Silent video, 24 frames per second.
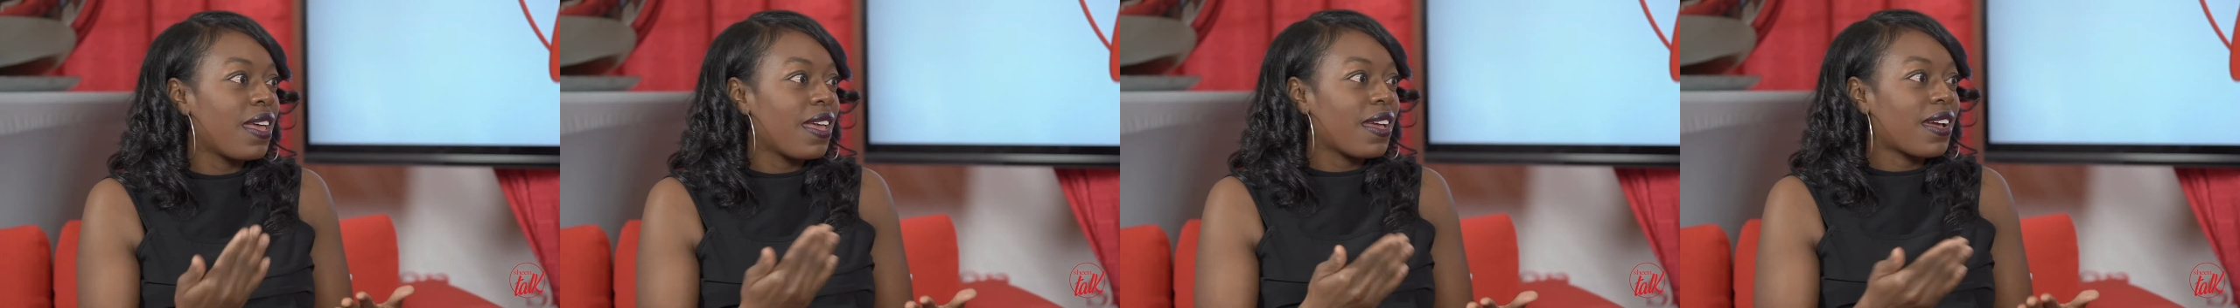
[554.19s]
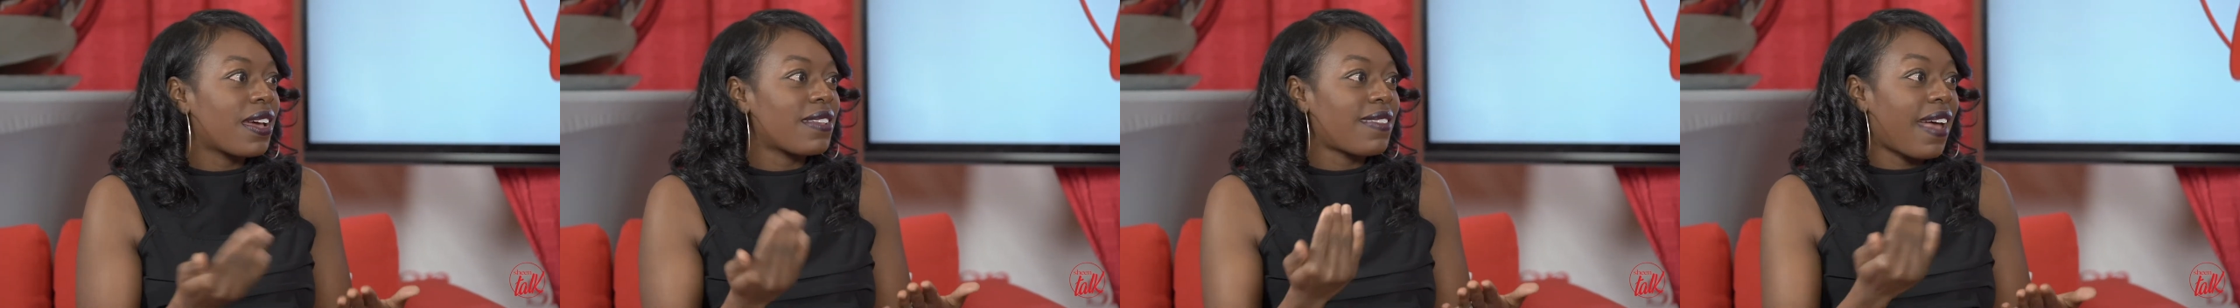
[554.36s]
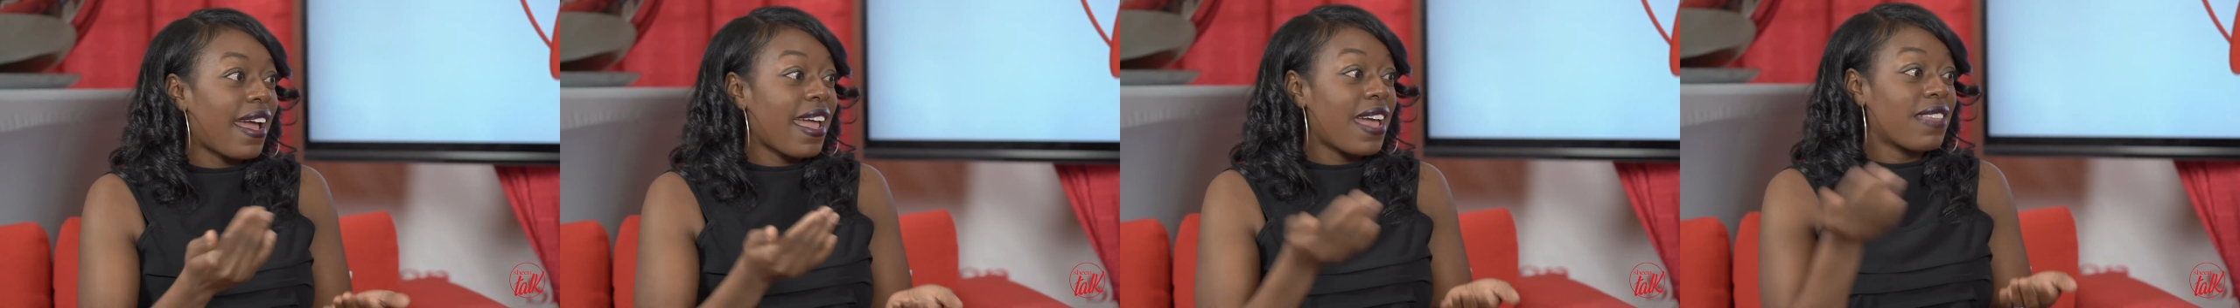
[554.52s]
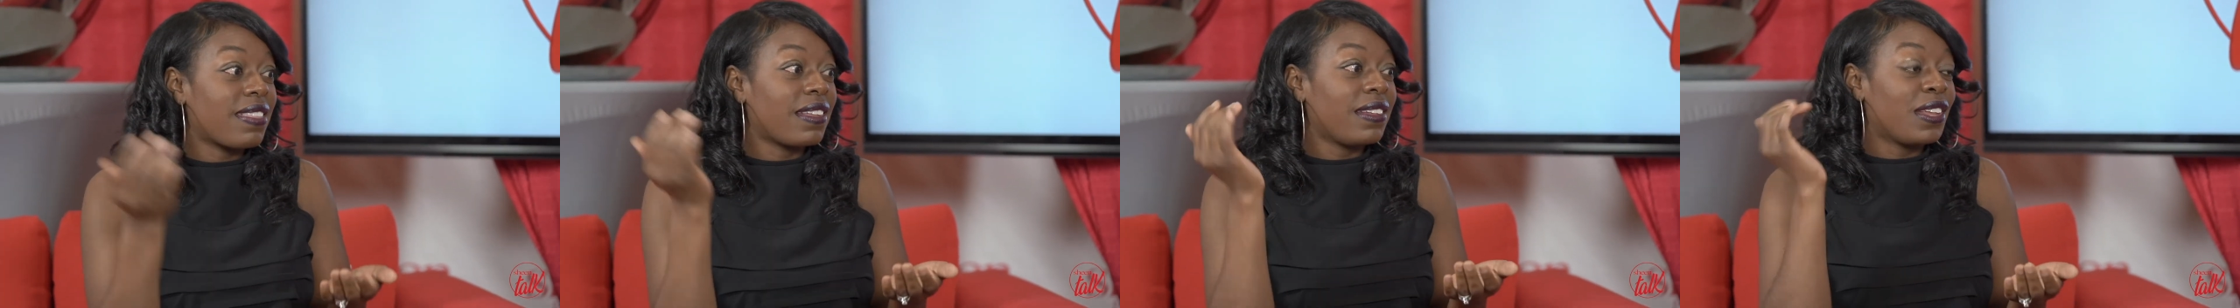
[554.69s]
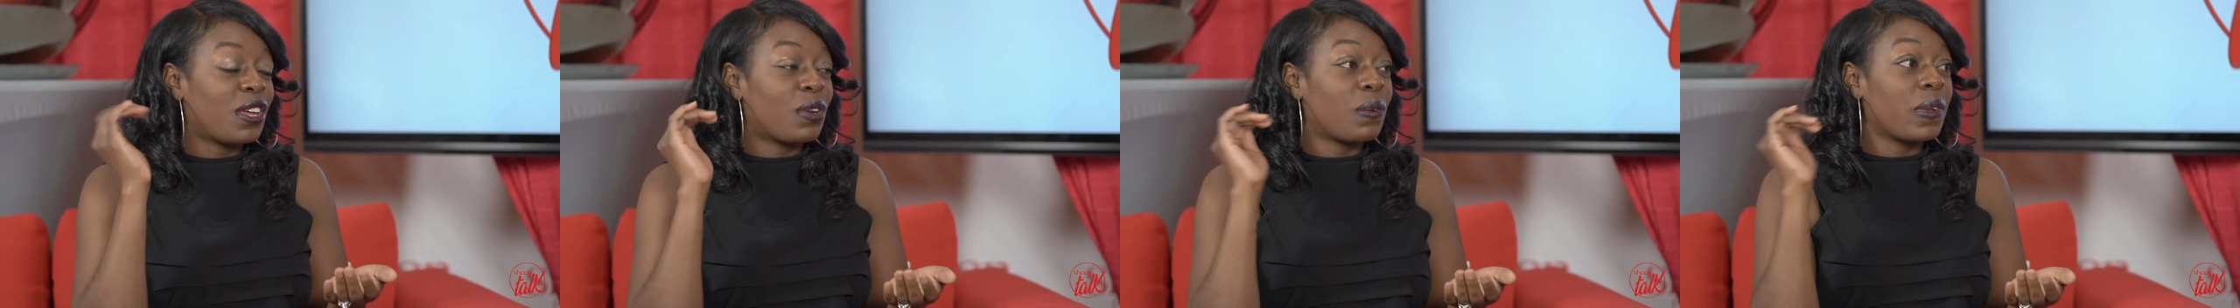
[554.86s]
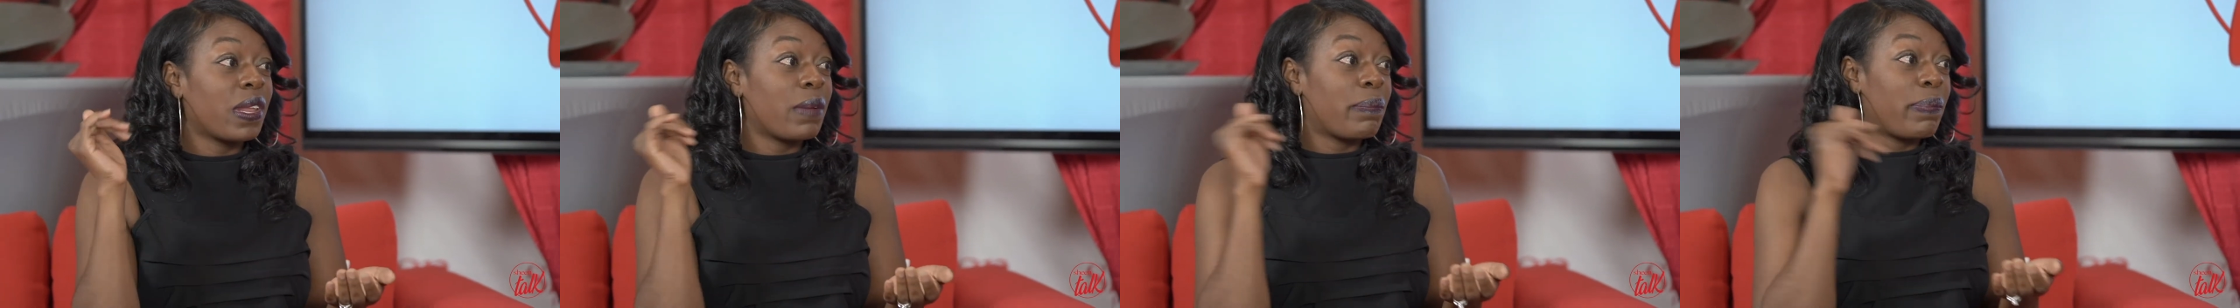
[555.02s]
because I had to
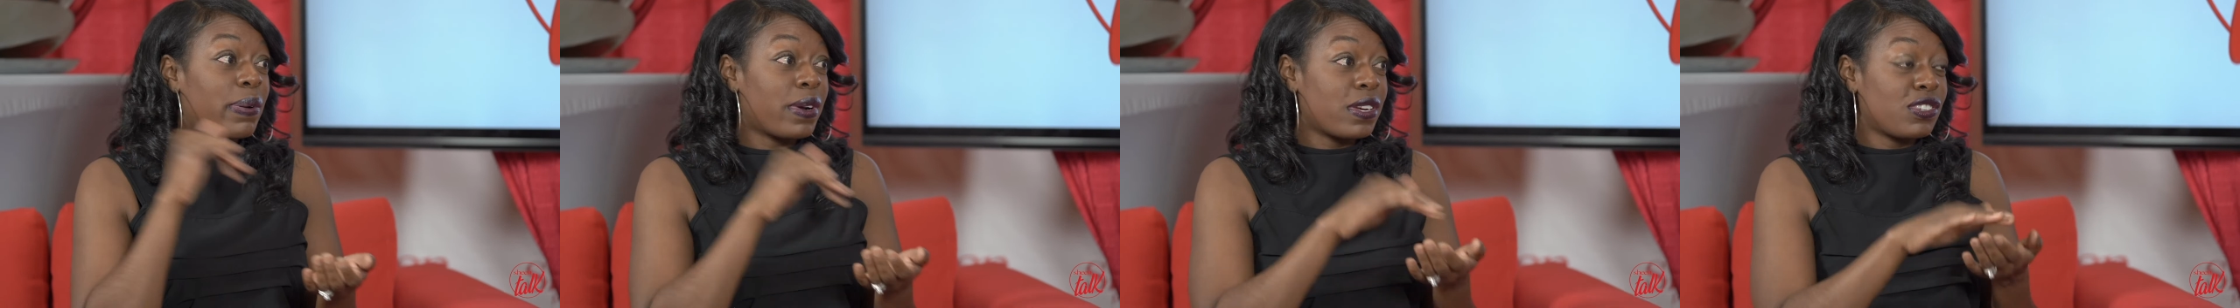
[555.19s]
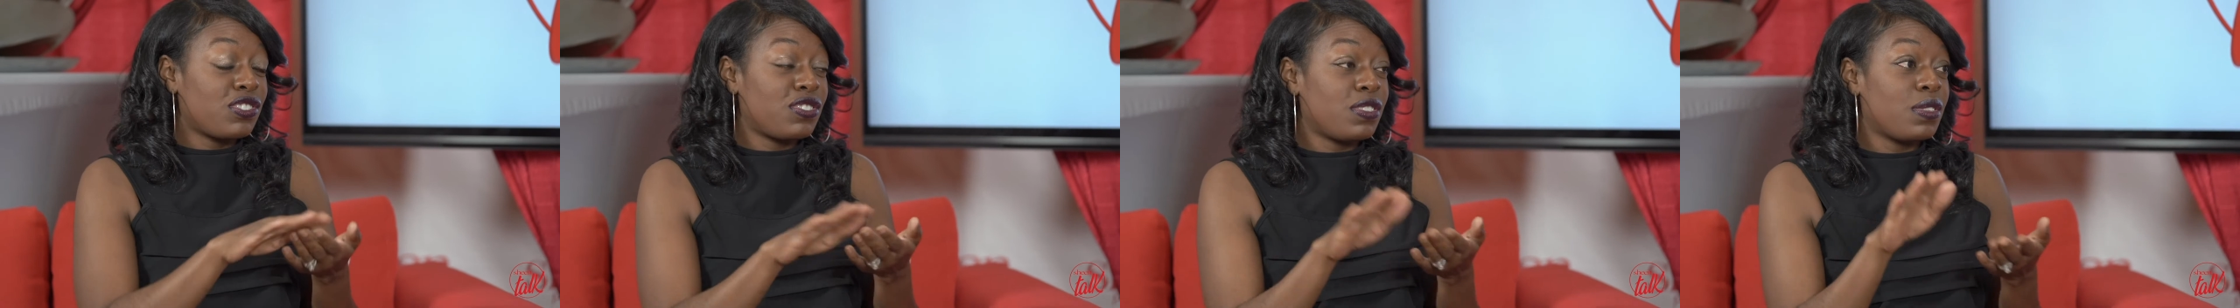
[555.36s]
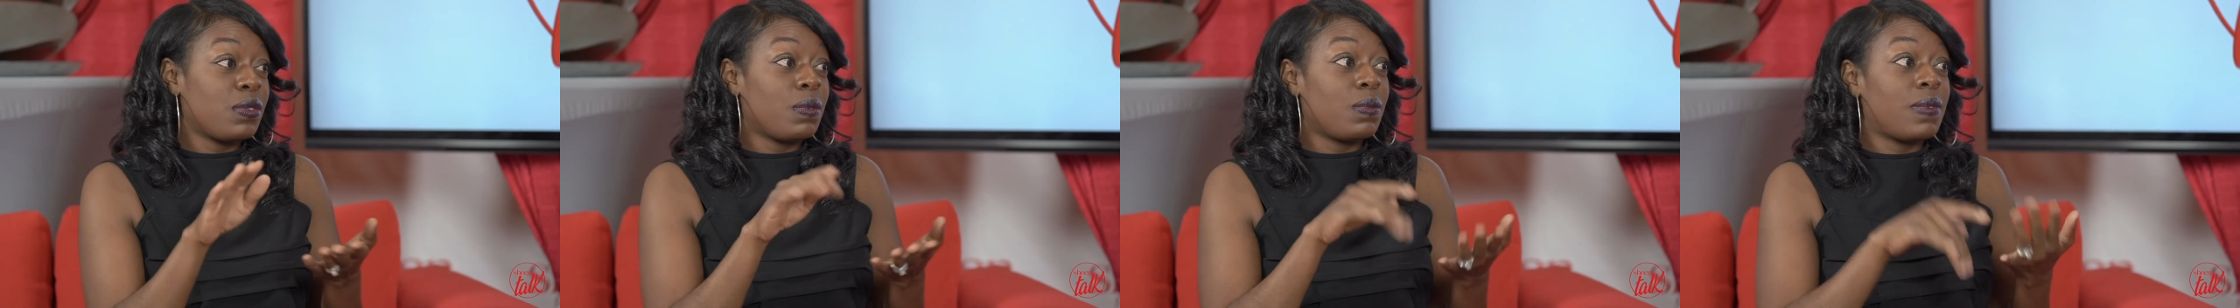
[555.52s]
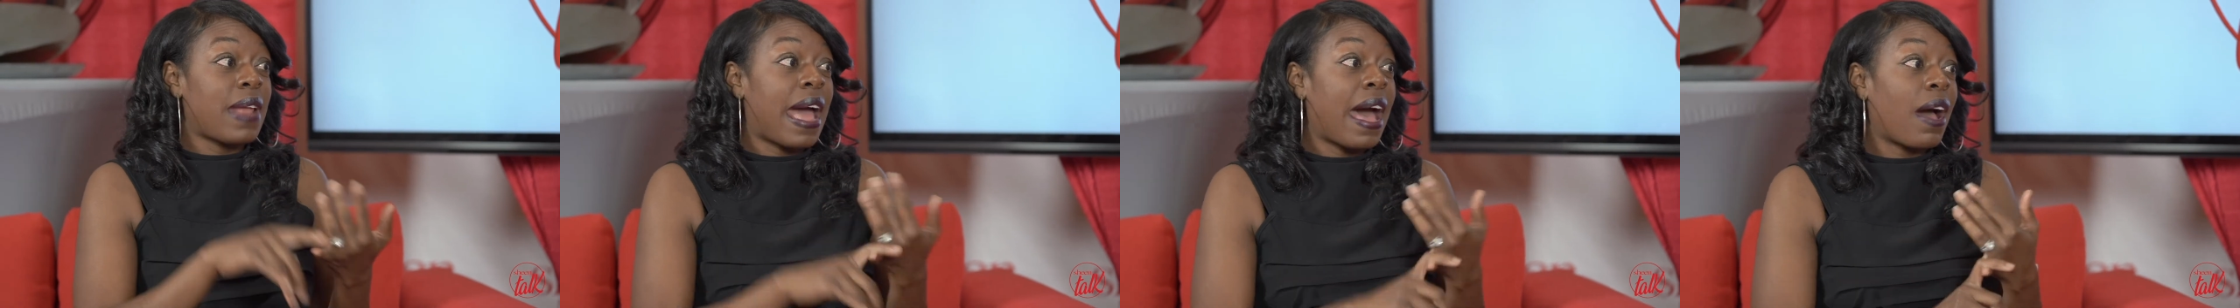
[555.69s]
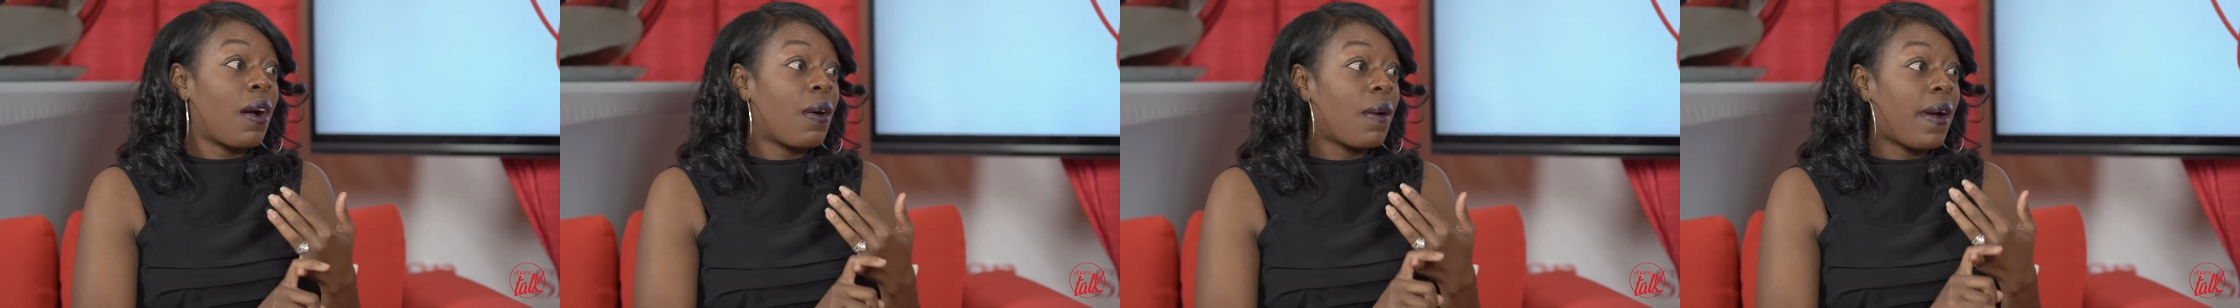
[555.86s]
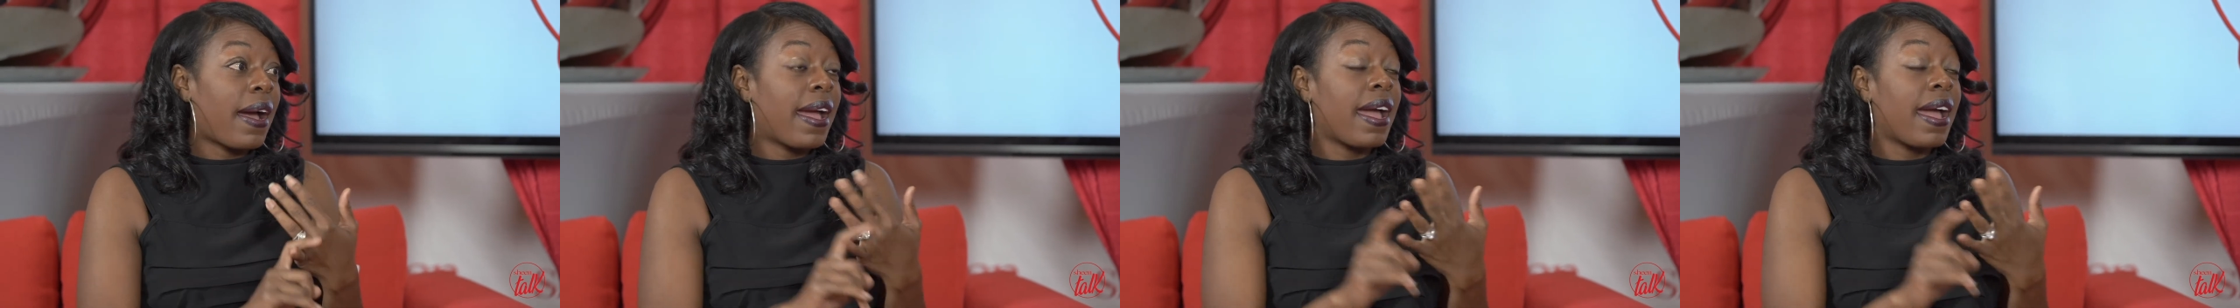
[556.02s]
literally push through doubt,